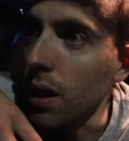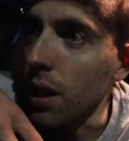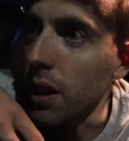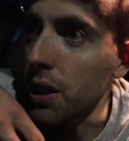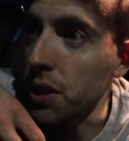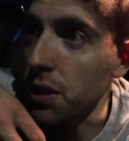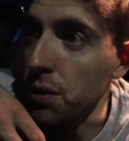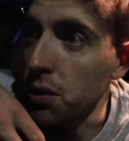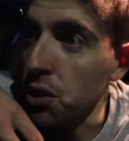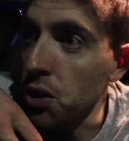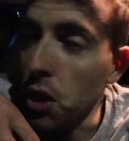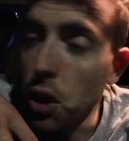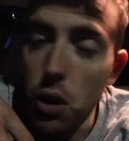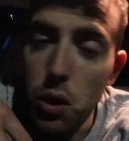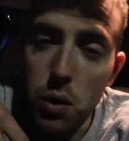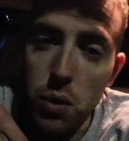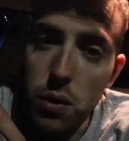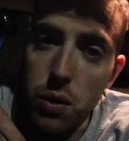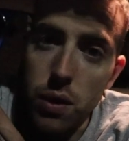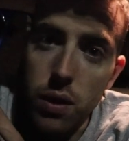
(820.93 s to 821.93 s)
and you've
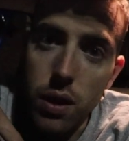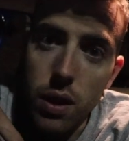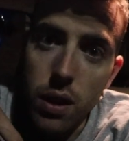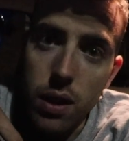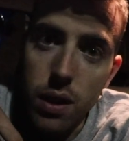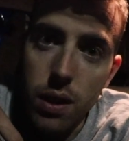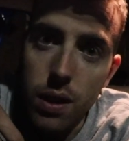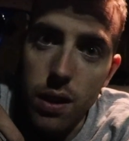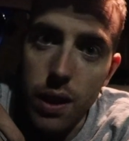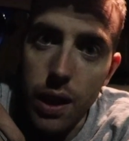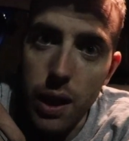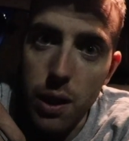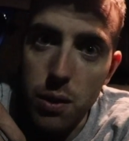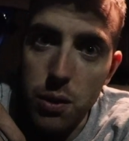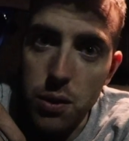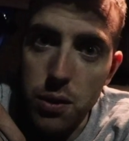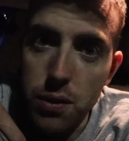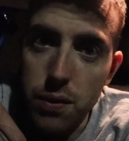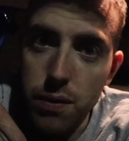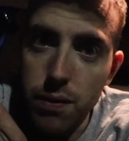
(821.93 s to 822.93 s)
shown
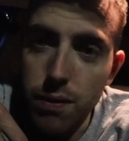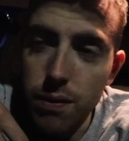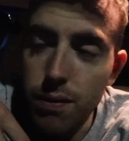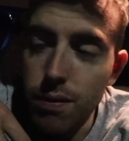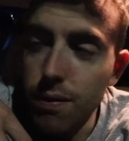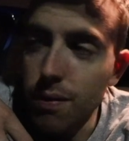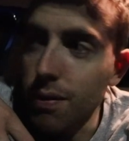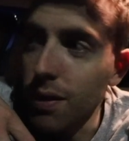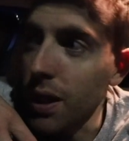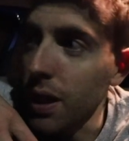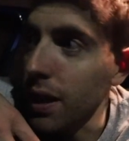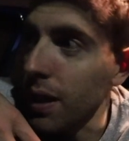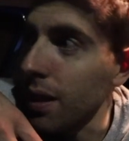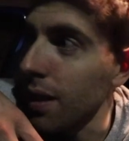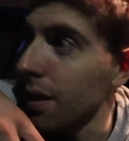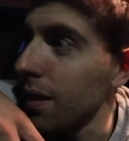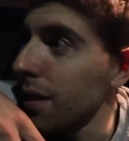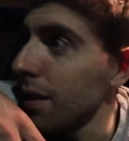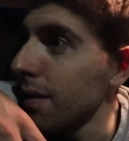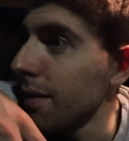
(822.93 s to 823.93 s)
how,
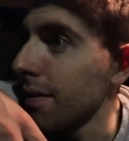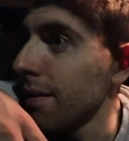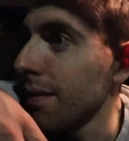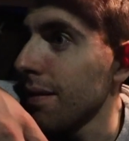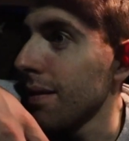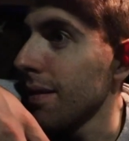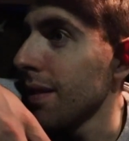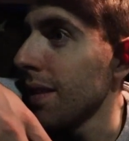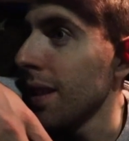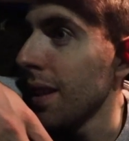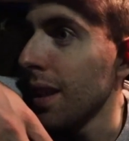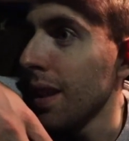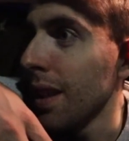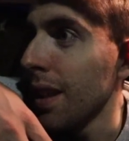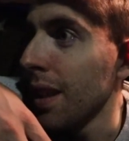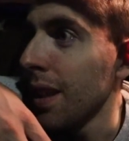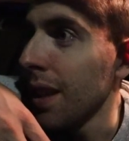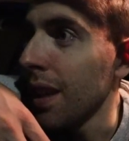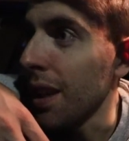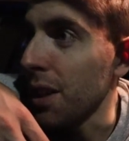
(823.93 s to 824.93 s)
like,
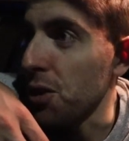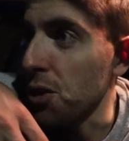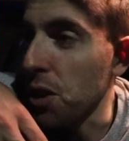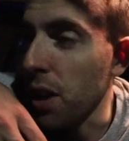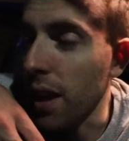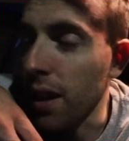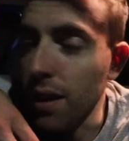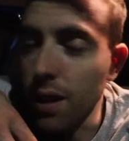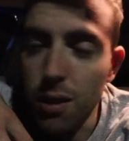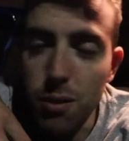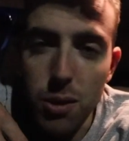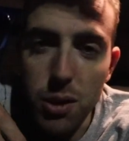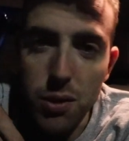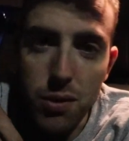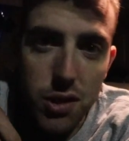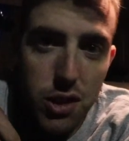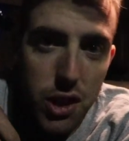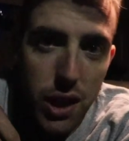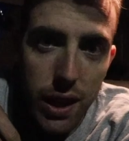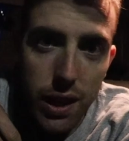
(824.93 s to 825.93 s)
how much
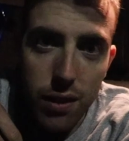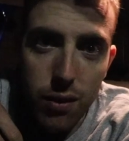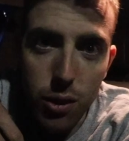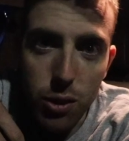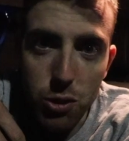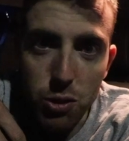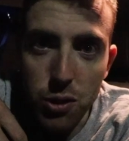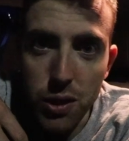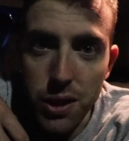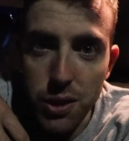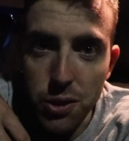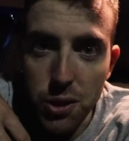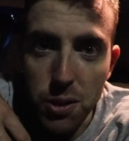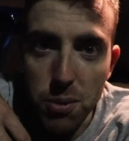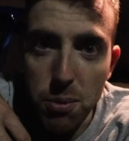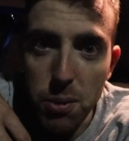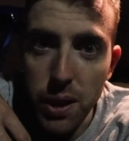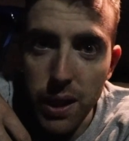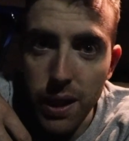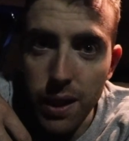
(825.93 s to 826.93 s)
of a jack of all trades you
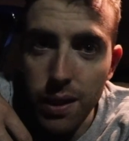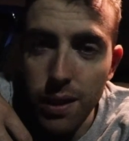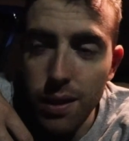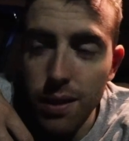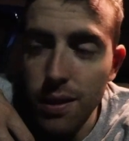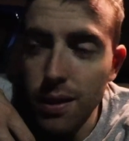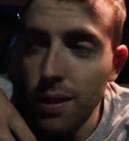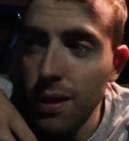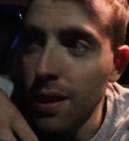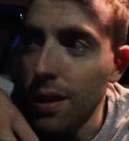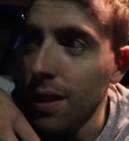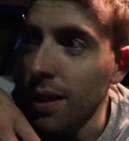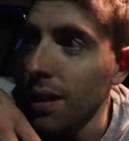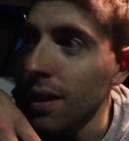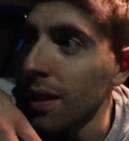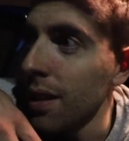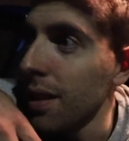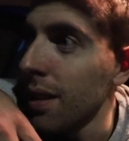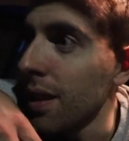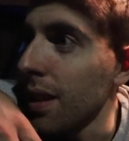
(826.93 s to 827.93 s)
can be.
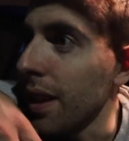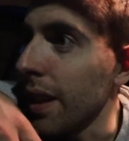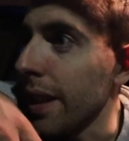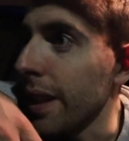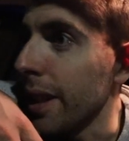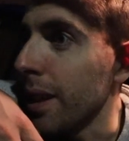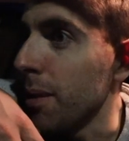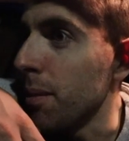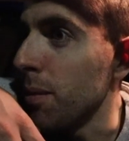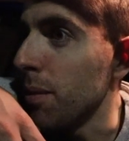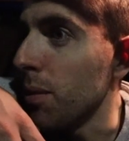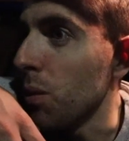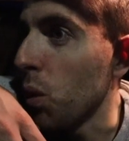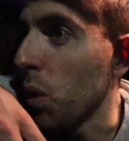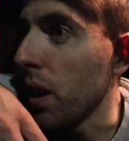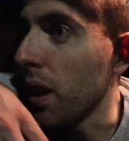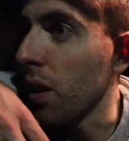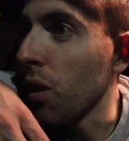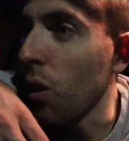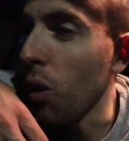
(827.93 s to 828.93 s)

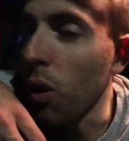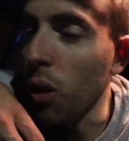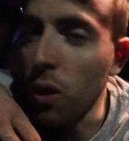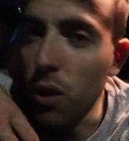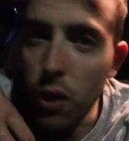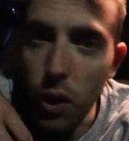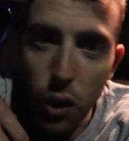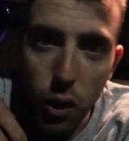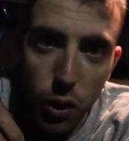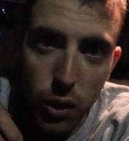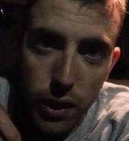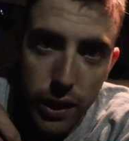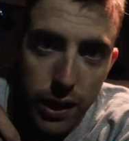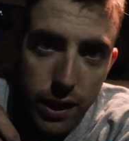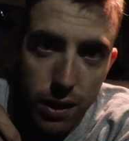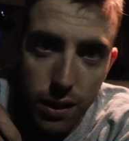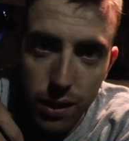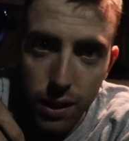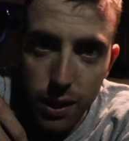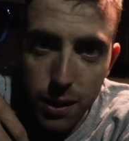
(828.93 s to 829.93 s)
Winning all the longer
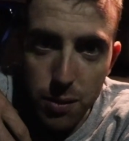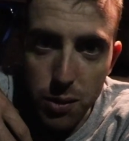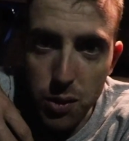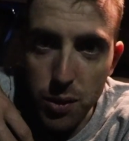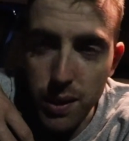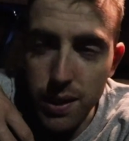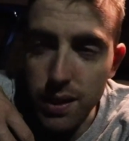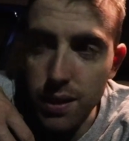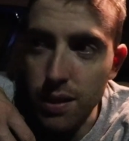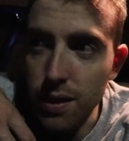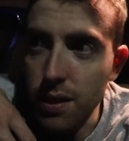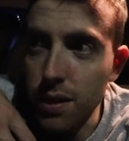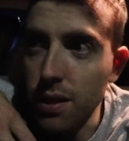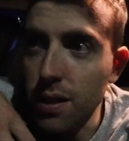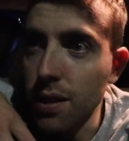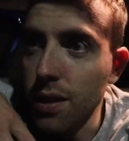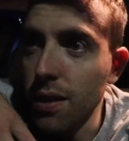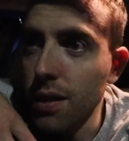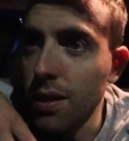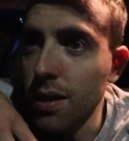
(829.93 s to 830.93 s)
hill climbs you
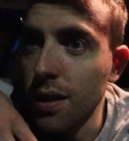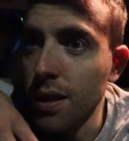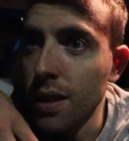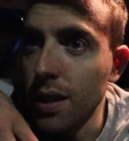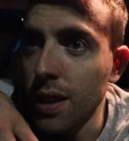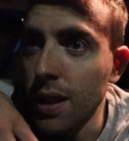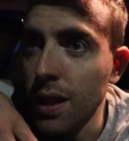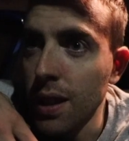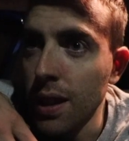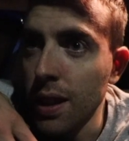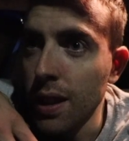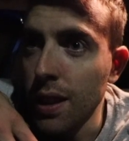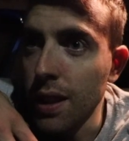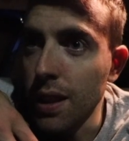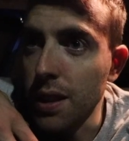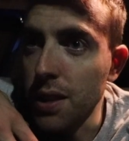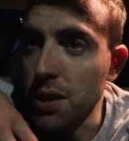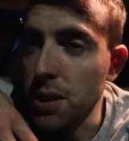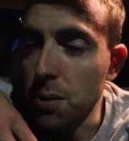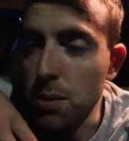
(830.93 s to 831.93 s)
entered
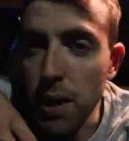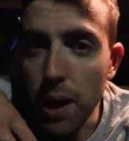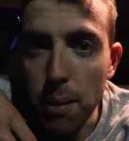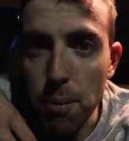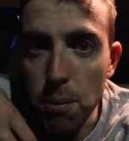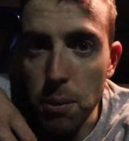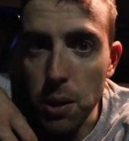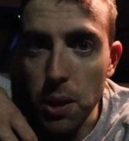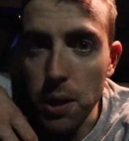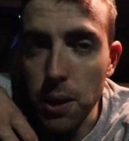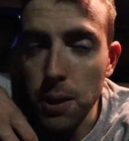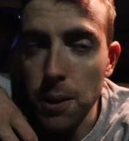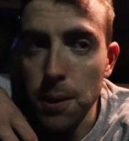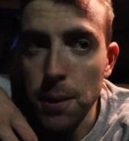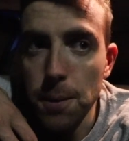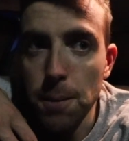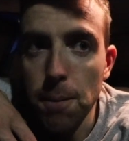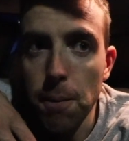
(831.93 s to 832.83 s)
in September,